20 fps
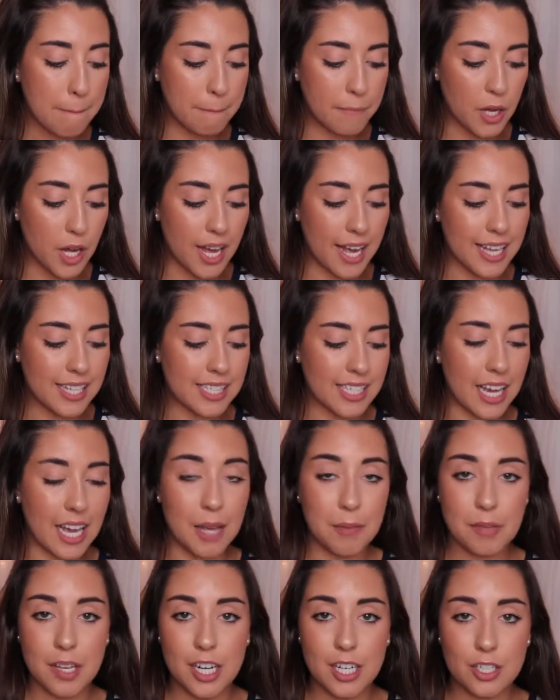But I
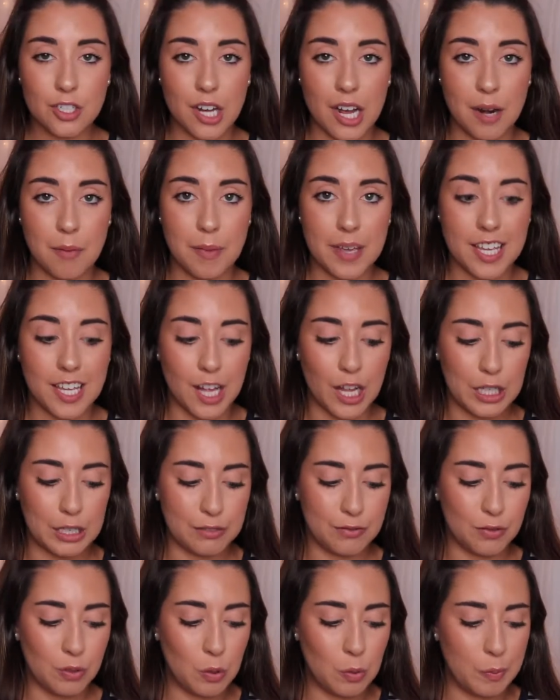am going to try to be
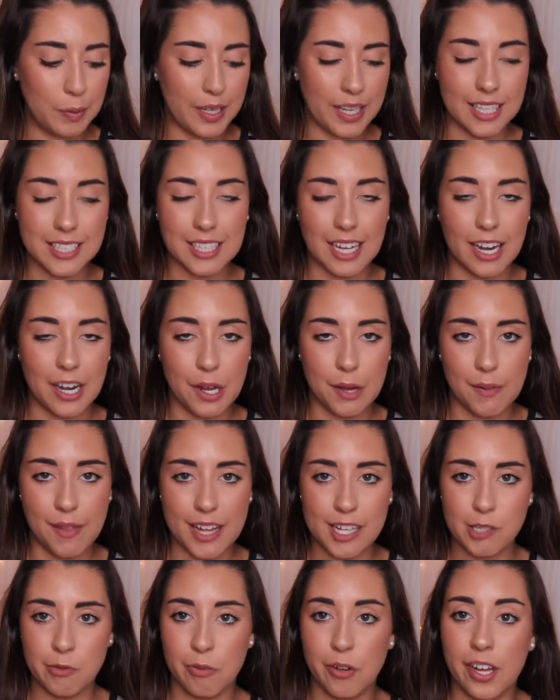colorful because I know
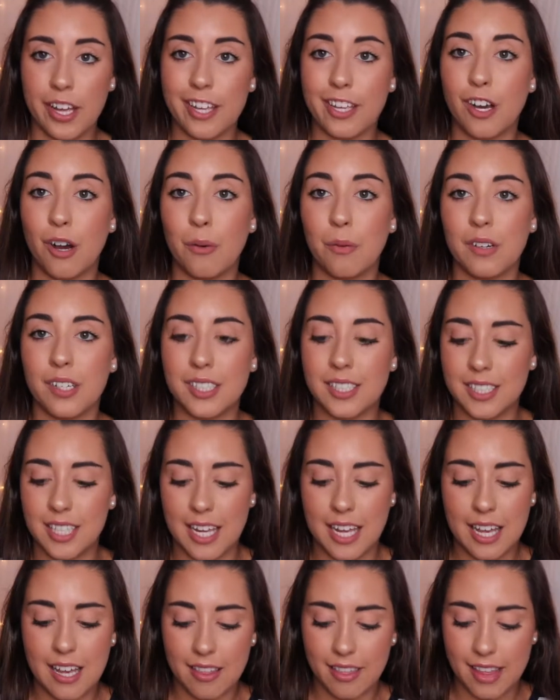that's what y'all want to
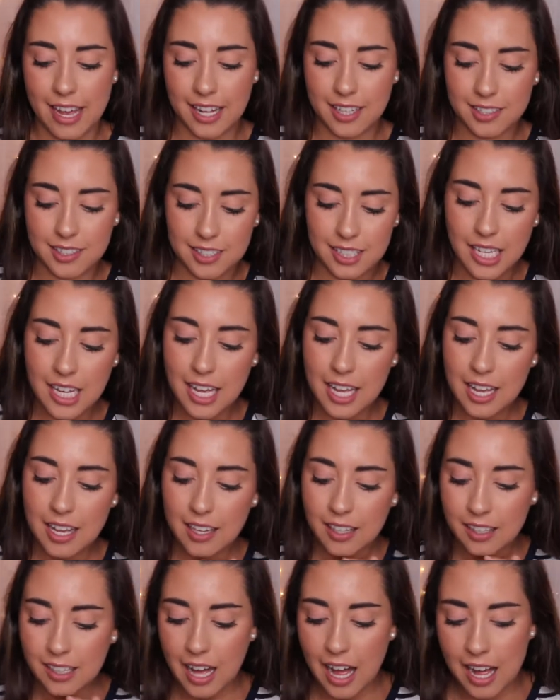see, and that's
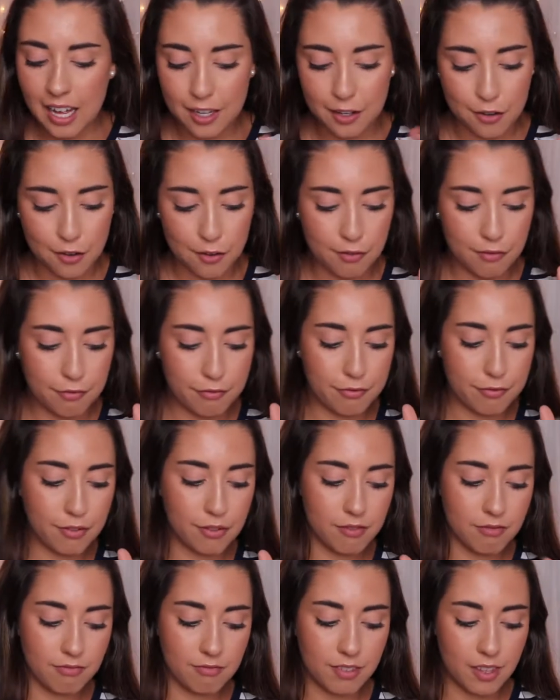kind of
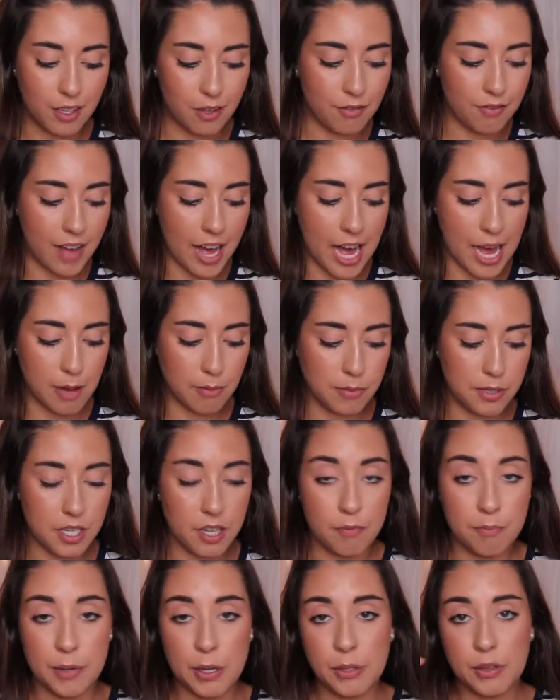the vibes
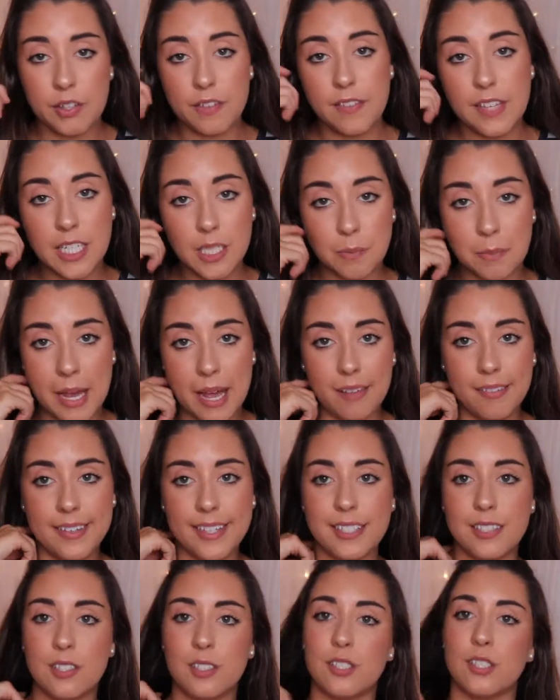of both of these
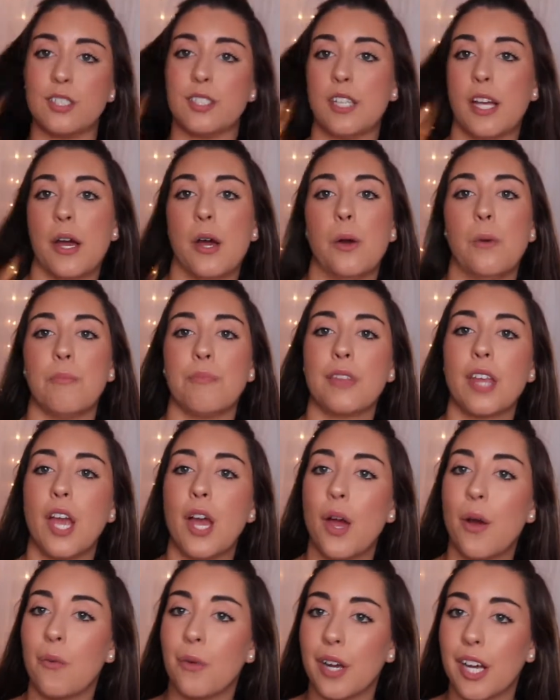palettes. So
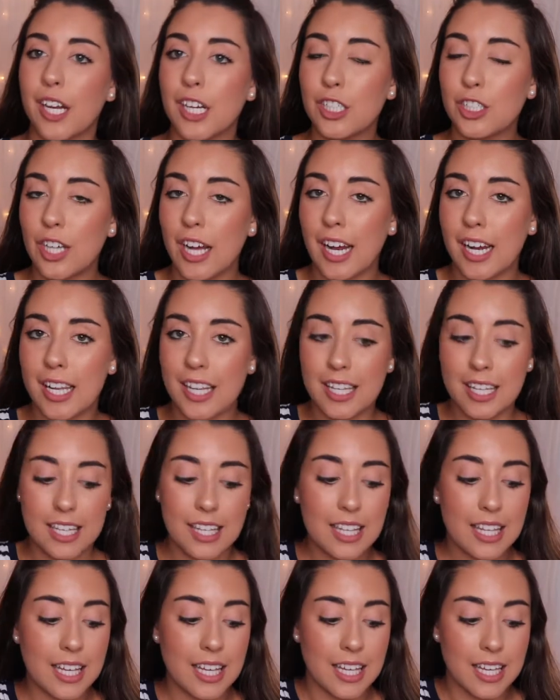we're going to try to
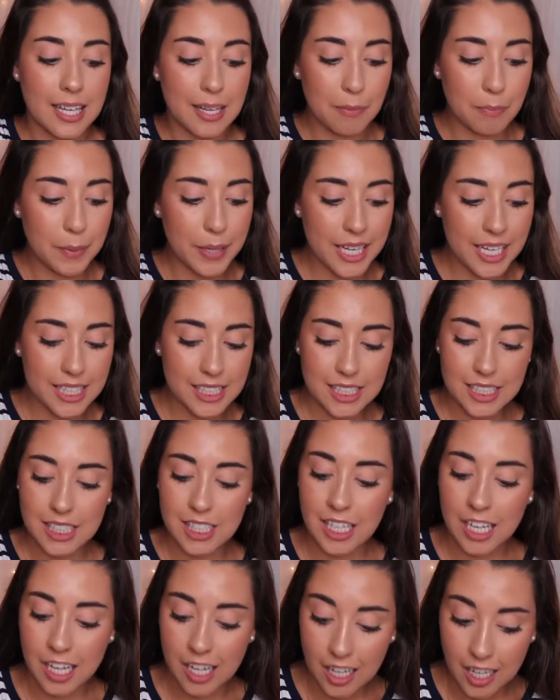keep it
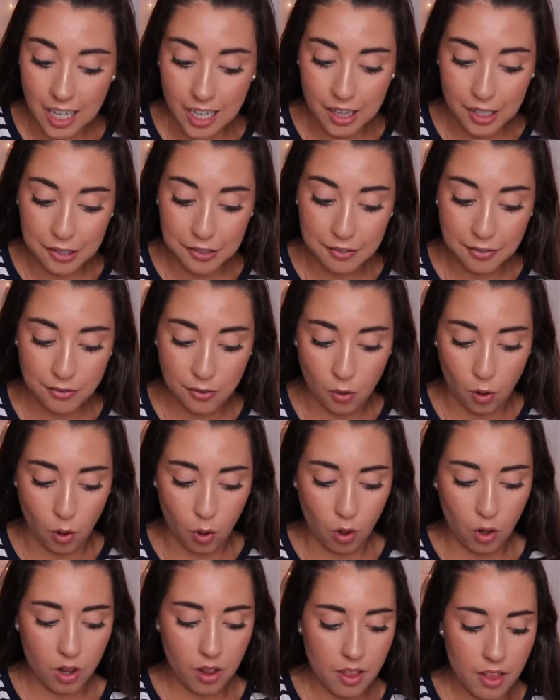
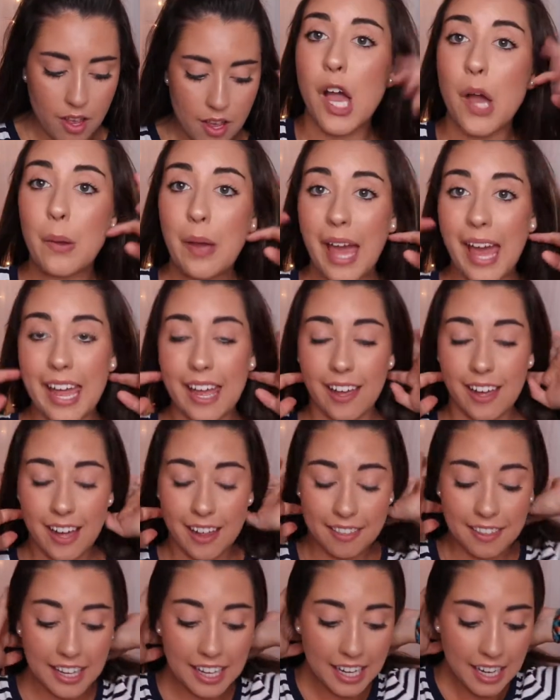colorful. Okay,
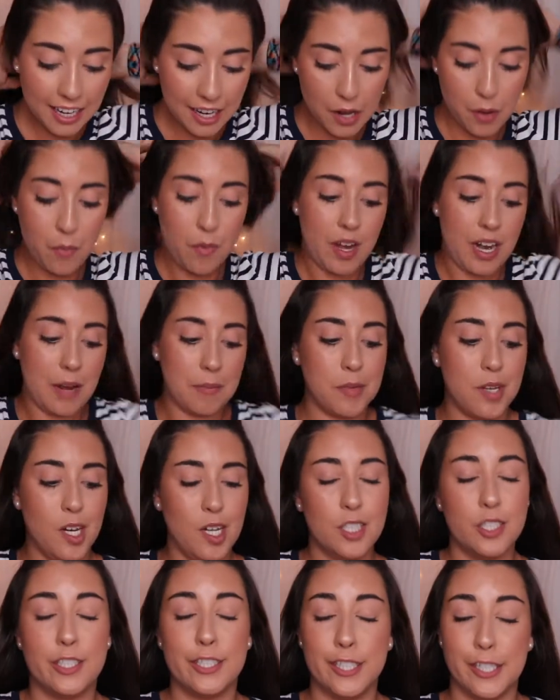I think I know what I'm
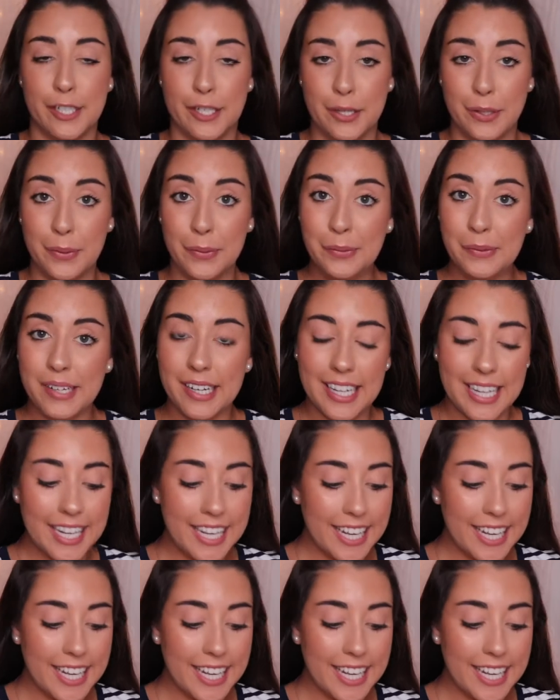going to do,